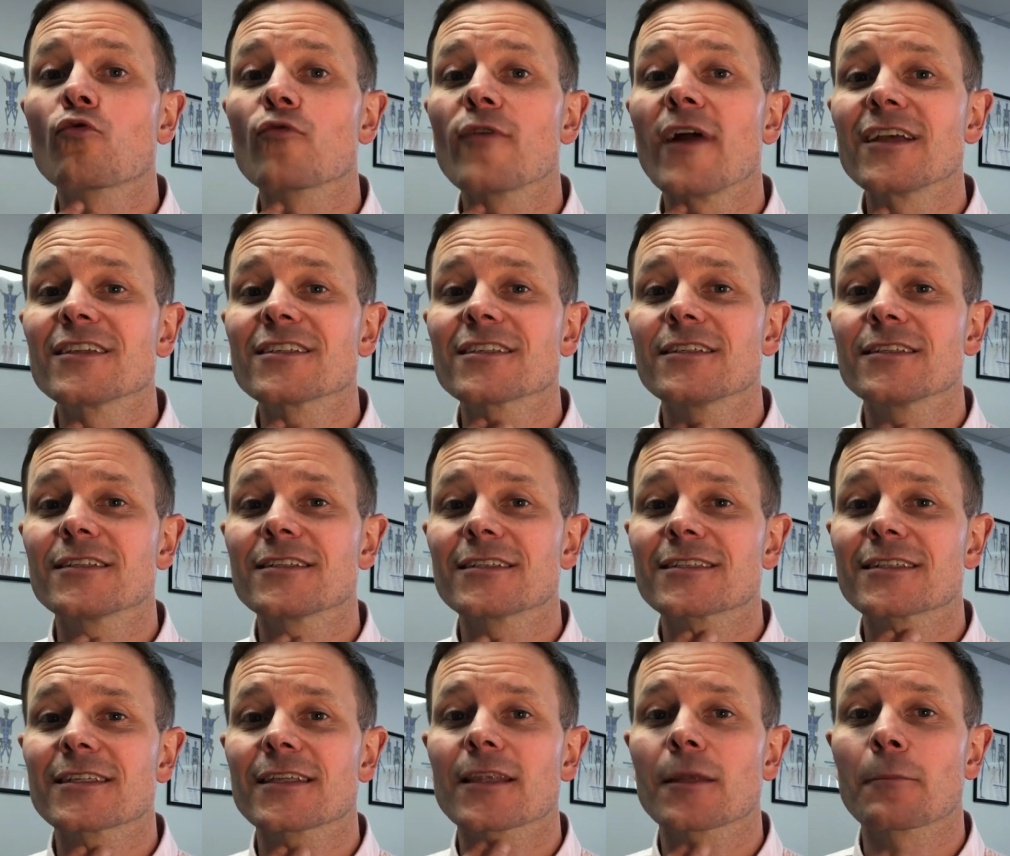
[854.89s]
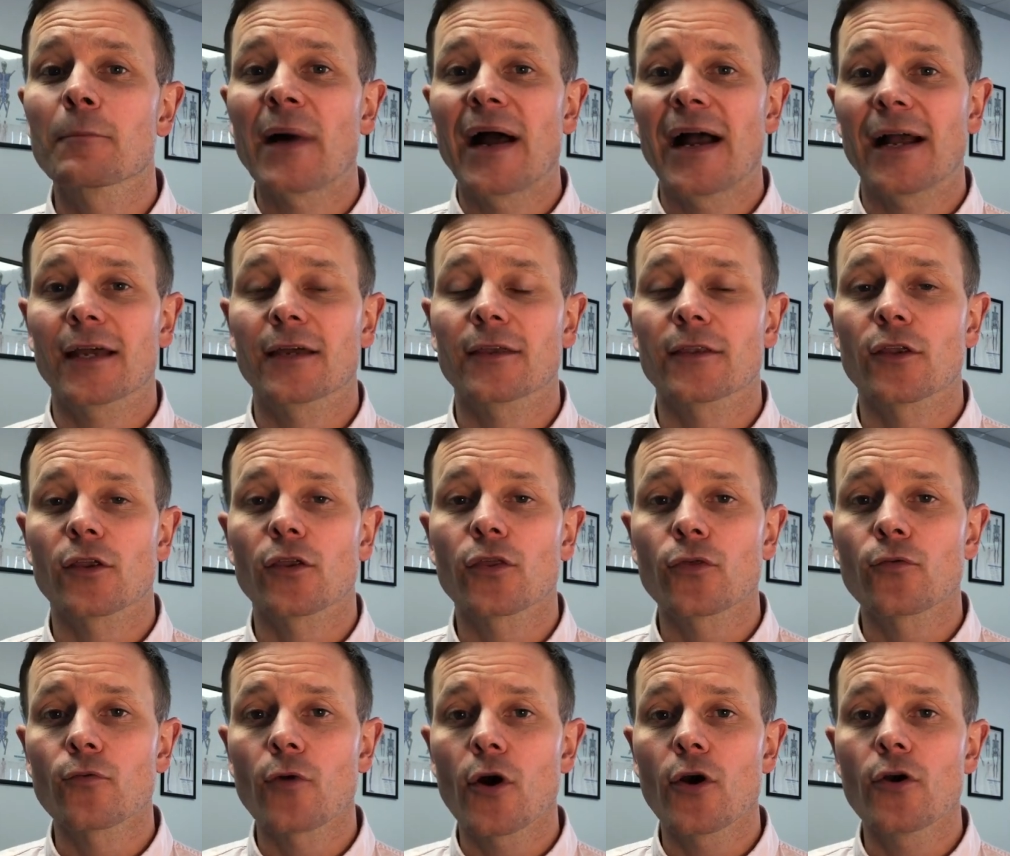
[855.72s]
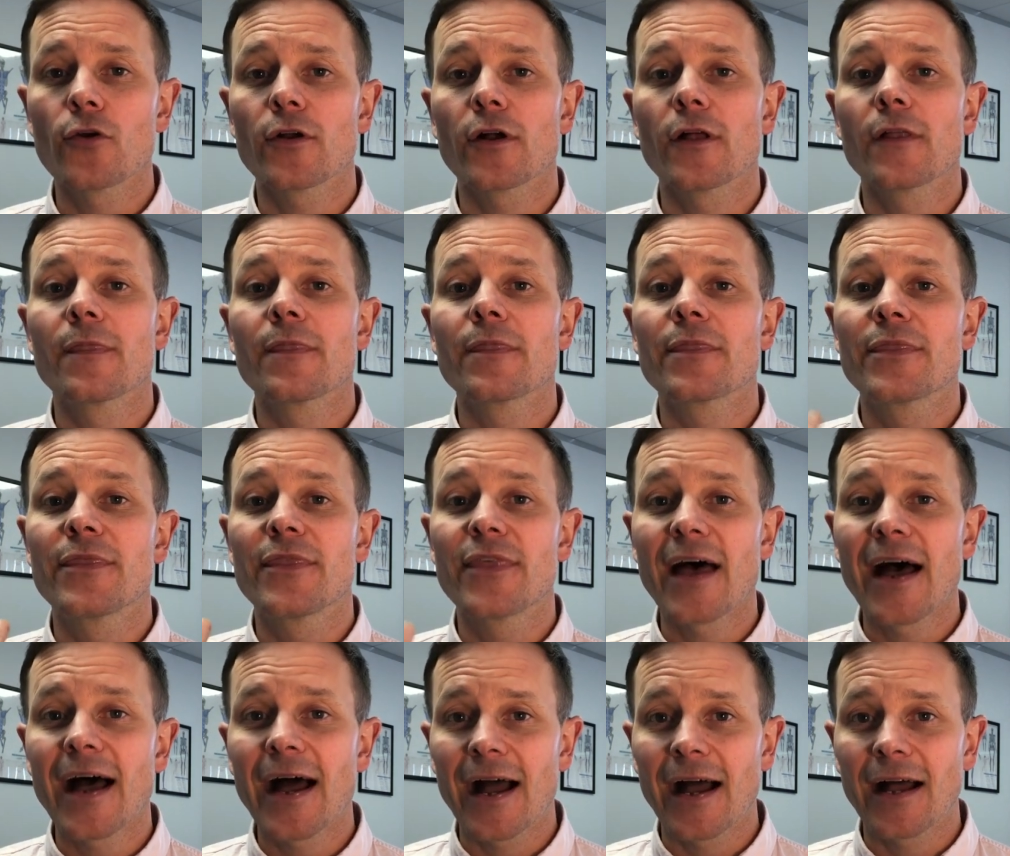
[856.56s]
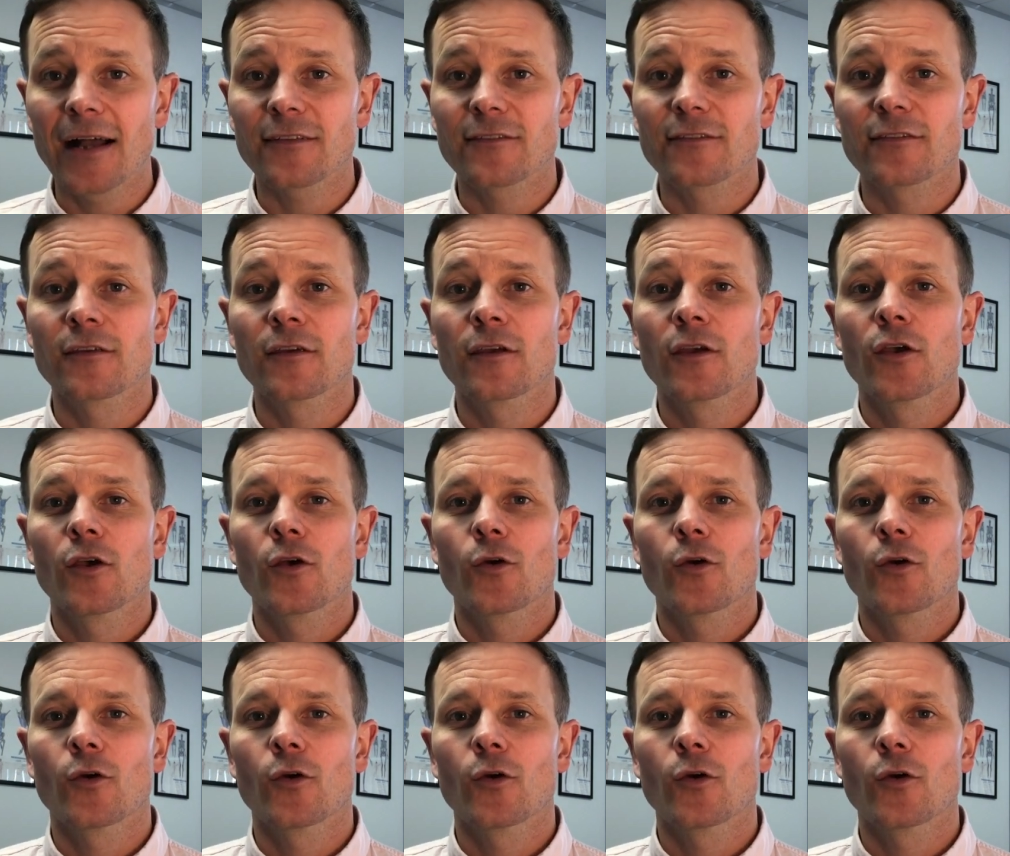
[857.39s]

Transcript: resonance at the back of the throat, and that